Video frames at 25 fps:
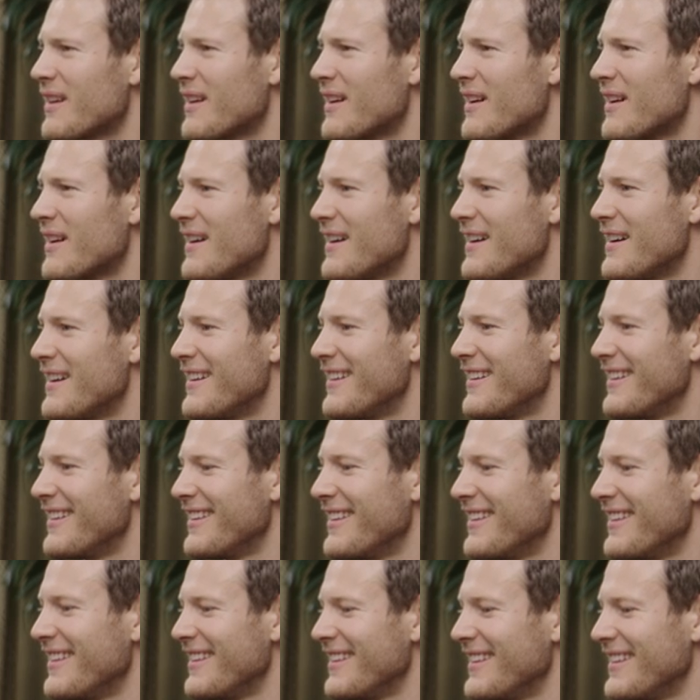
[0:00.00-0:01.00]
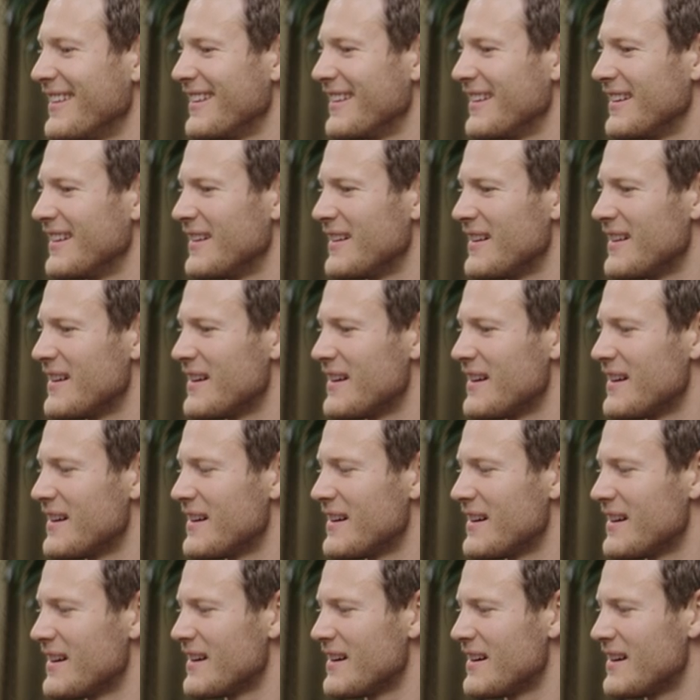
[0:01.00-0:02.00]

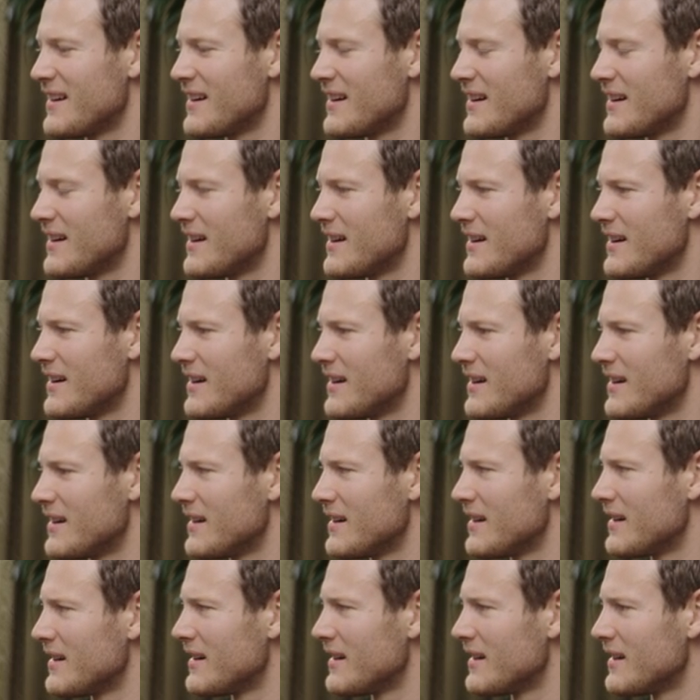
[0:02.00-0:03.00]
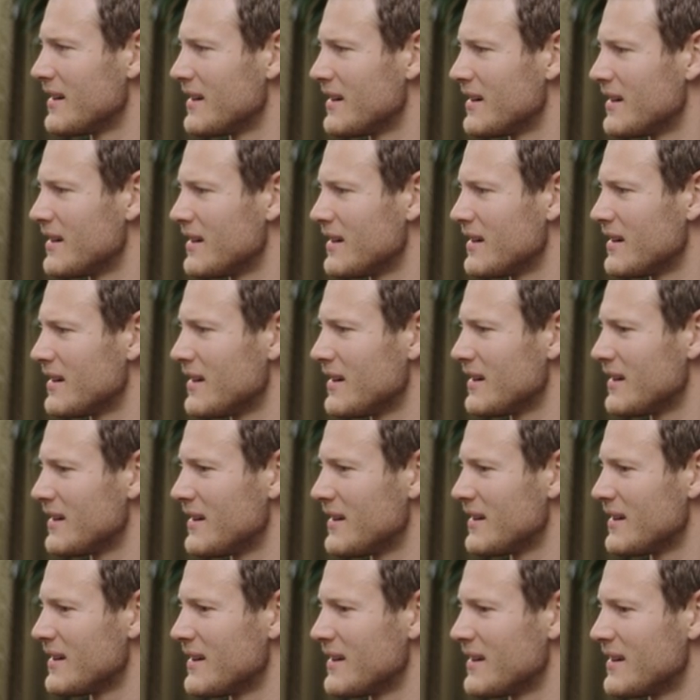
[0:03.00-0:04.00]

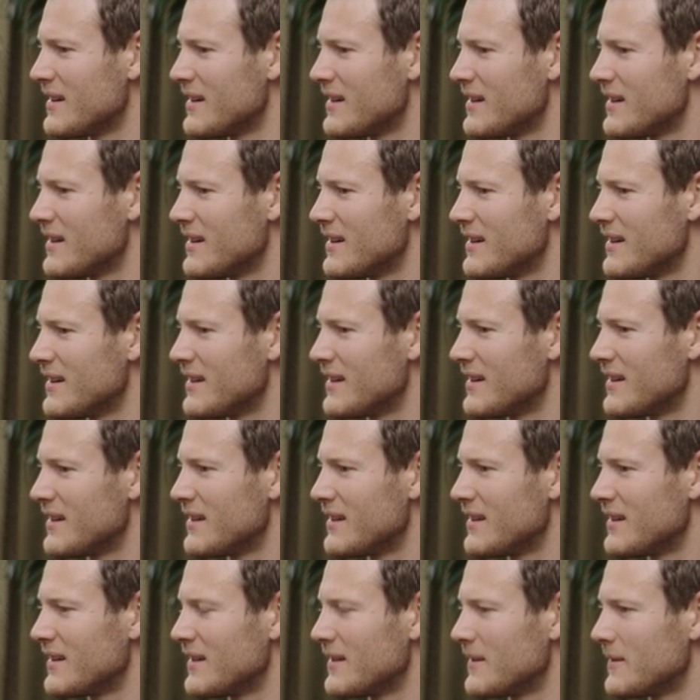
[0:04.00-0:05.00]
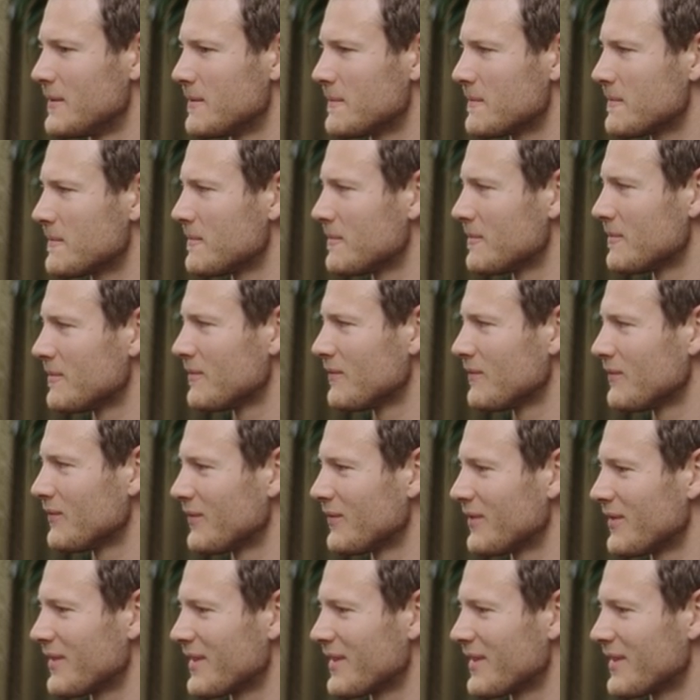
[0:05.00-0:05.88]
No words are spoken by the person on screen.